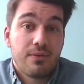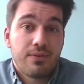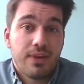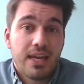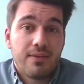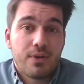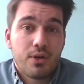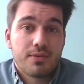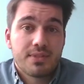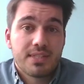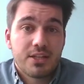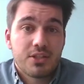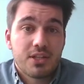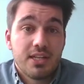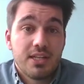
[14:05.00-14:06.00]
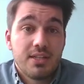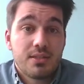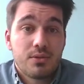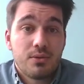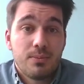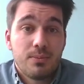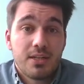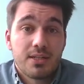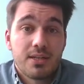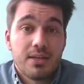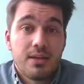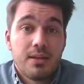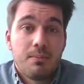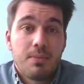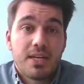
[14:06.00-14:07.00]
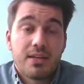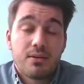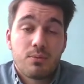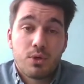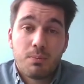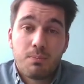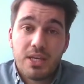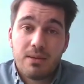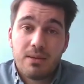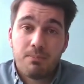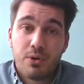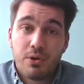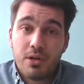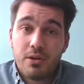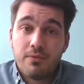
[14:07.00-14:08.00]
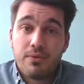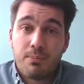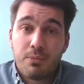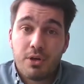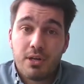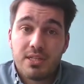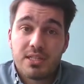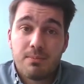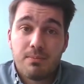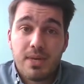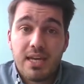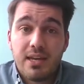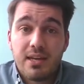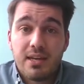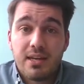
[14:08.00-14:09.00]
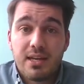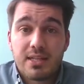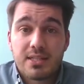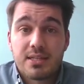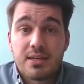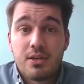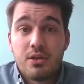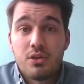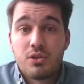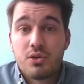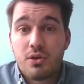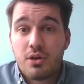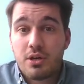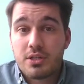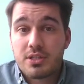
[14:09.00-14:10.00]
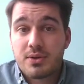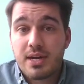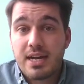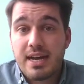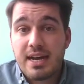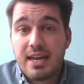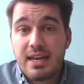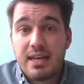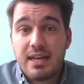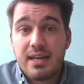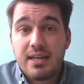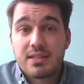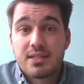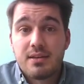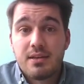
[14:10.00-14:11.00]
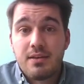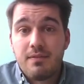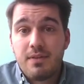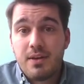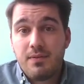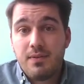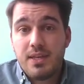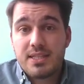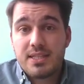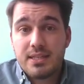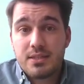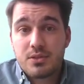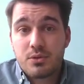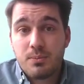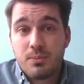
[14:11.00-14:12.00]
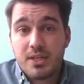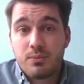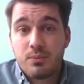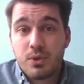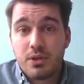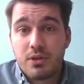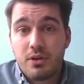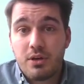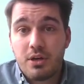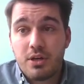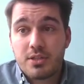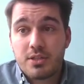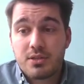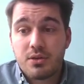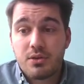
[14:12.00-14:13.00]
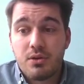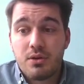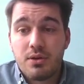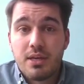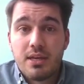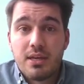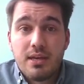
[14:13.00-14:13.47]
in favor of such an instrument, but it would be important for policymakers to also highlight that this instrument would also